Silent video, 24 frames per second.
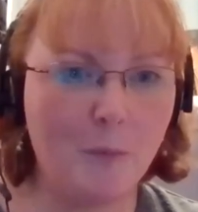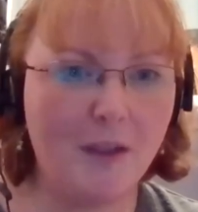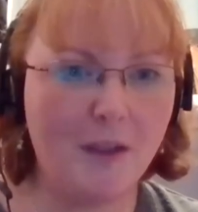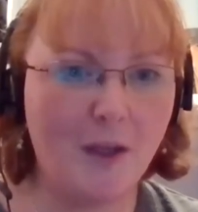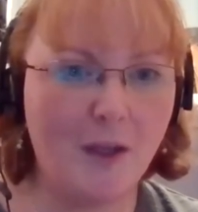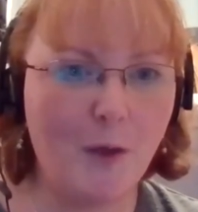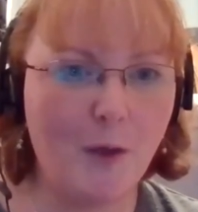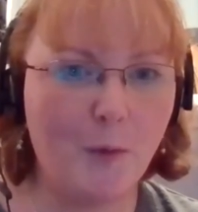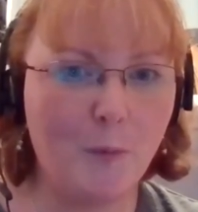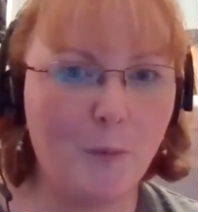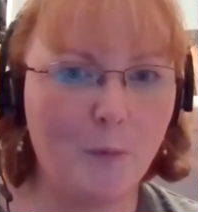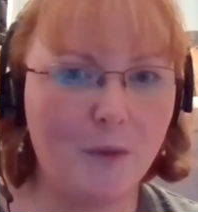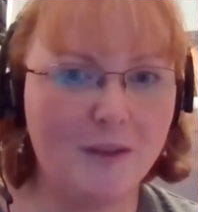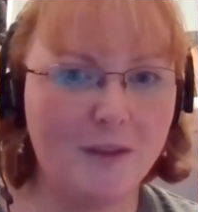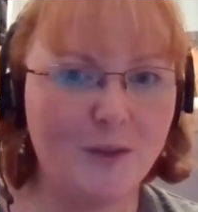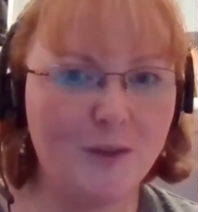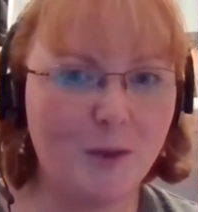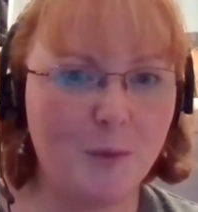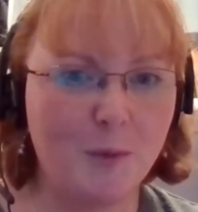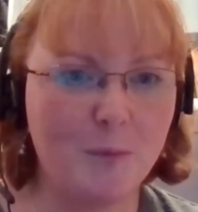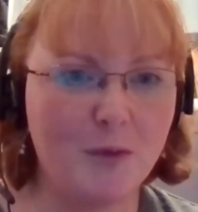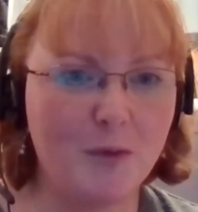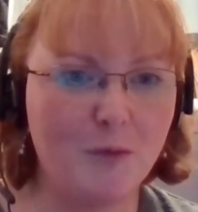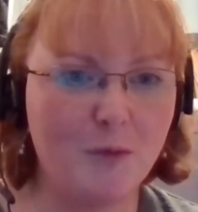we know in
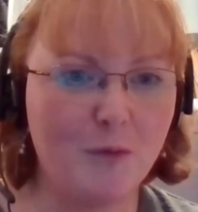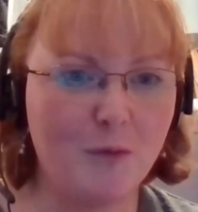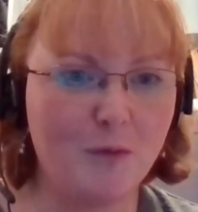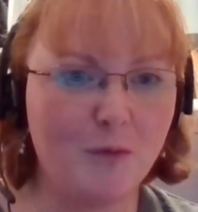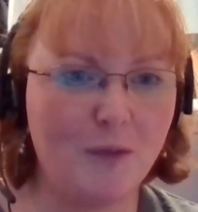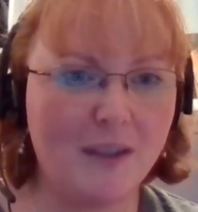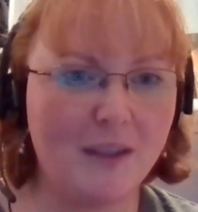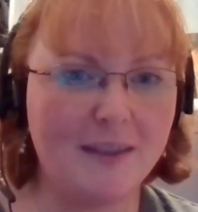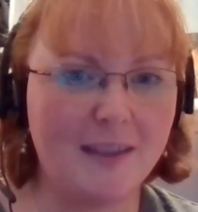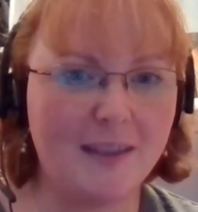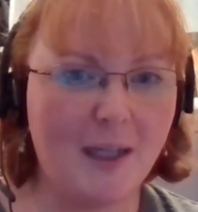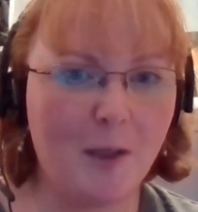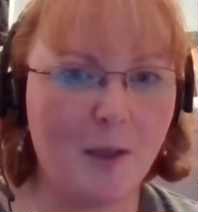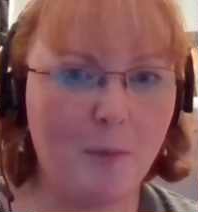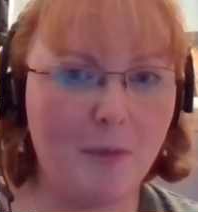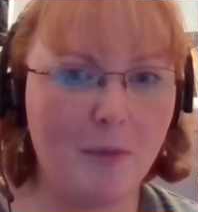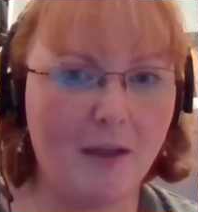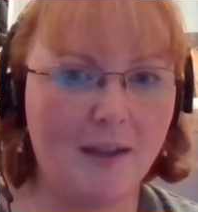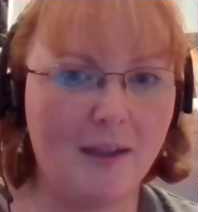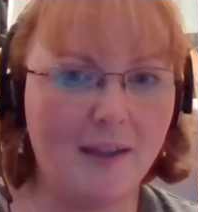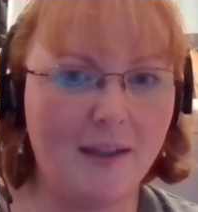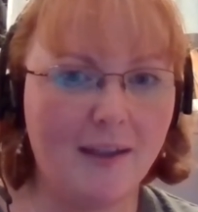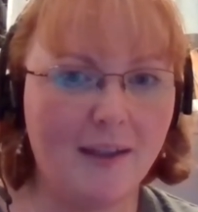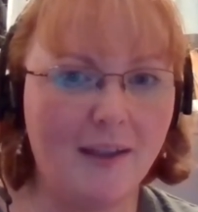terms of advanced care
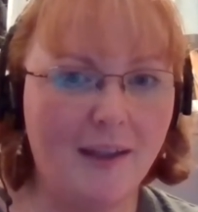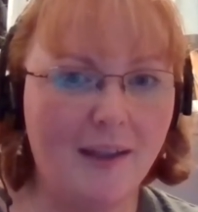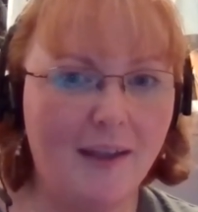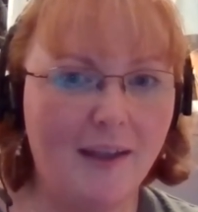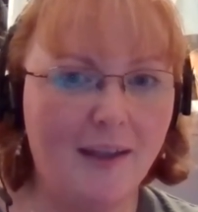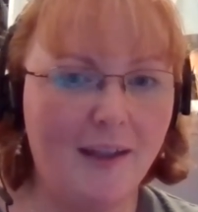planning.